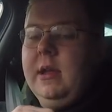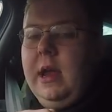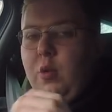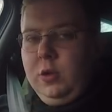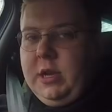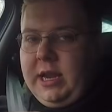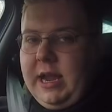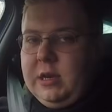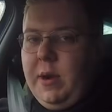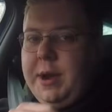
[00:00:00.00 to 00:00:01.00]
It wasn't the
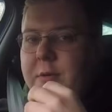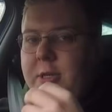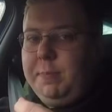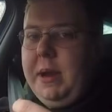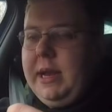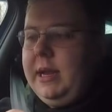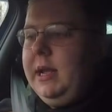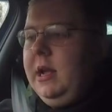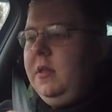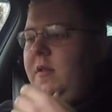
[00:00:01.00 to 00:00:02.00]
case where it was spinning.
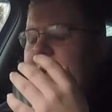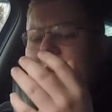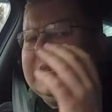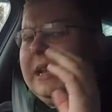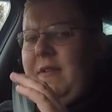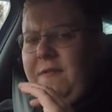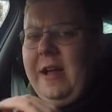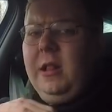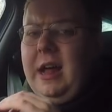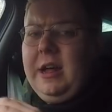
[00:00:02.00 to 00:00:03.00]
It
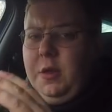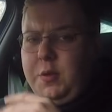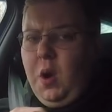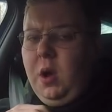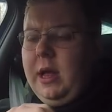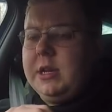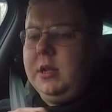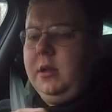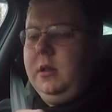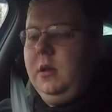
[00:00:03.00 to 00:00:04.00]
felt like the throttle
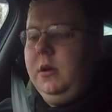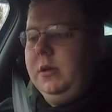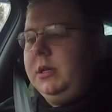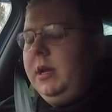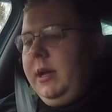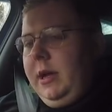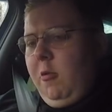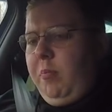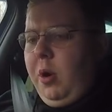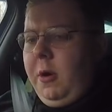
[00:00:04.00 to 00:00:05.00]
actually closed.
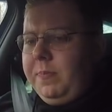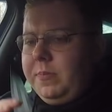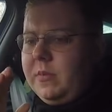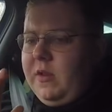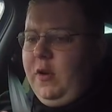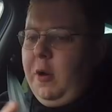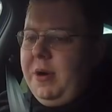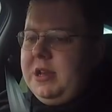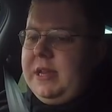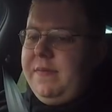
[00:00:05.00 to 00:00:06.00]
But
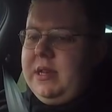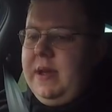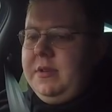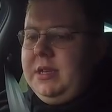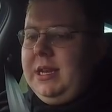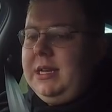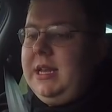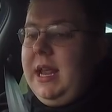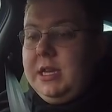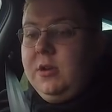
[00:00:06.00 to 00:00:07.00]
4.7 to
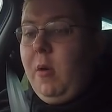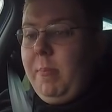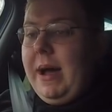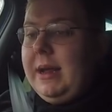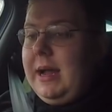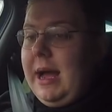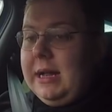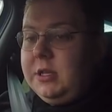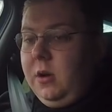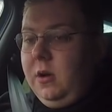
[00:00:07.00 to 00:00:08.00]
60 is not bad
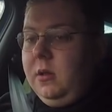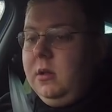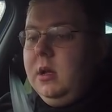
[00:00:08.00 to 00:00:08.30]
at all.